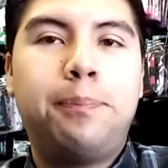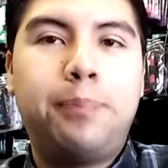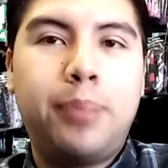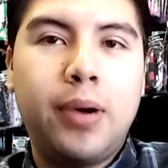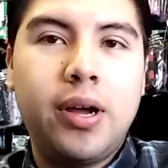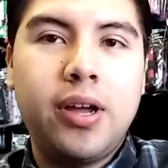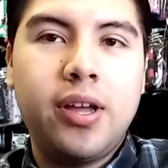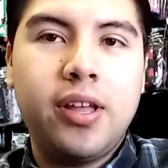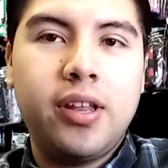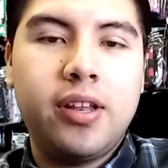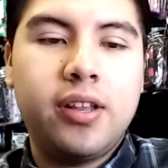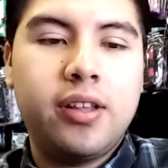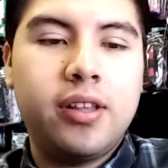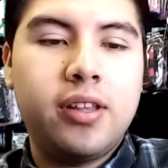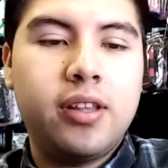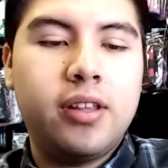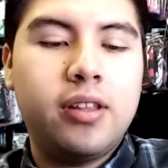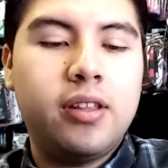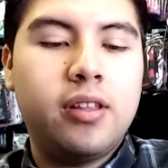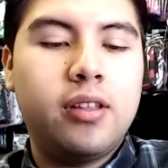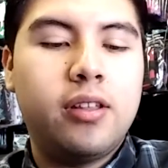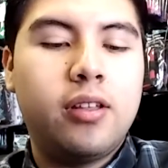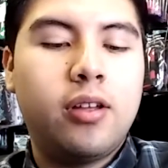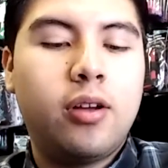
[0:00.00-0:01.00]
But,
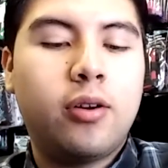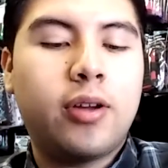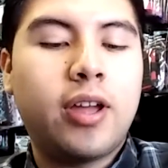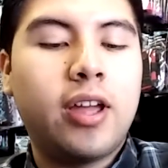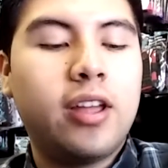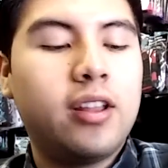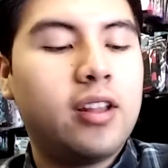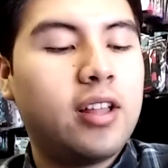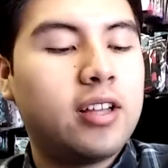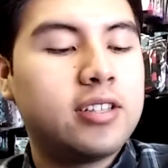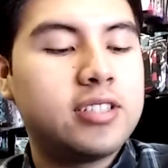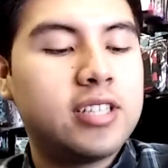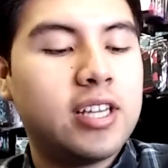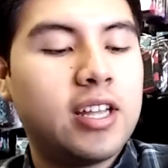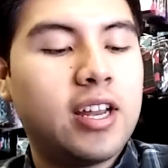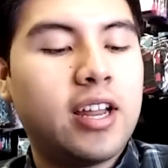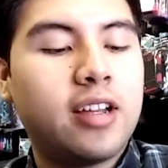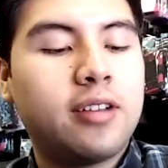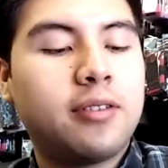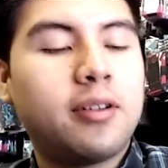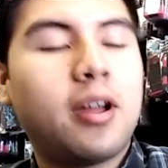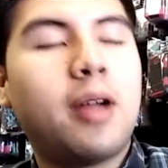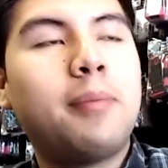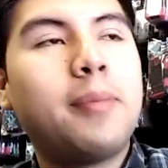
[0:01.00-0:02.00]
okay, like I said,
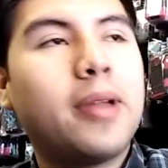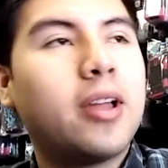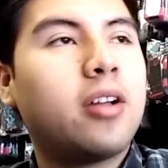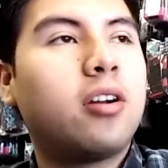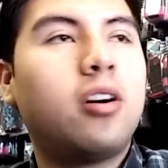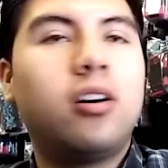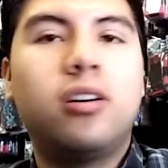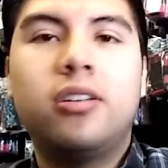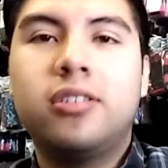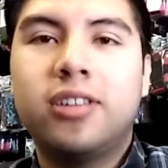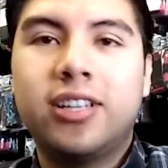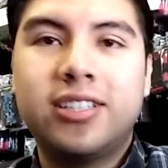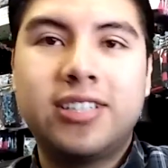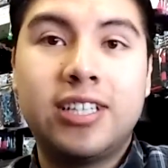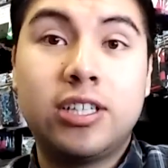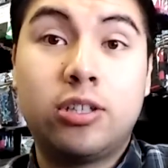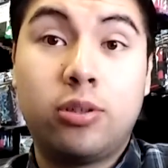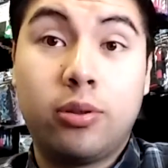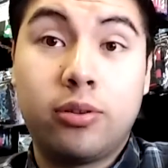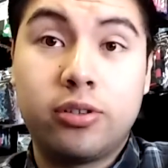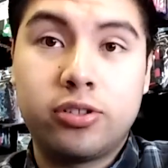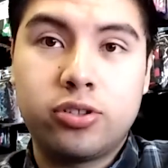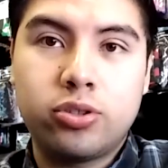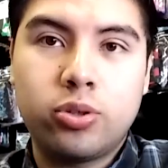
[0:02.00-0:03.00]
I, I make call, let's say,
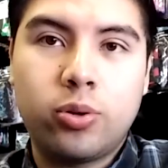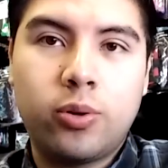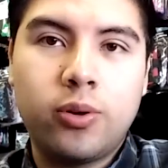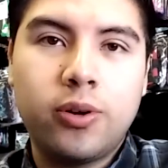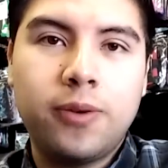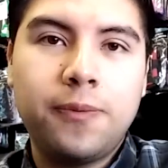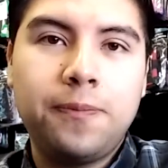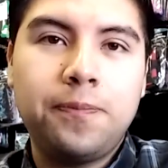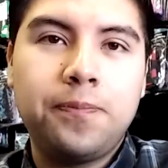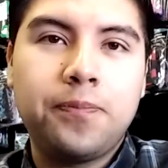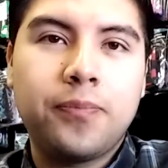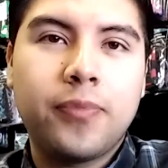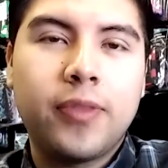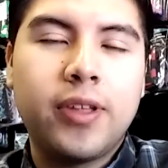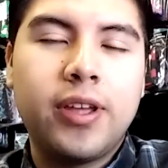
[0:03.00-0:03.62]
to the store.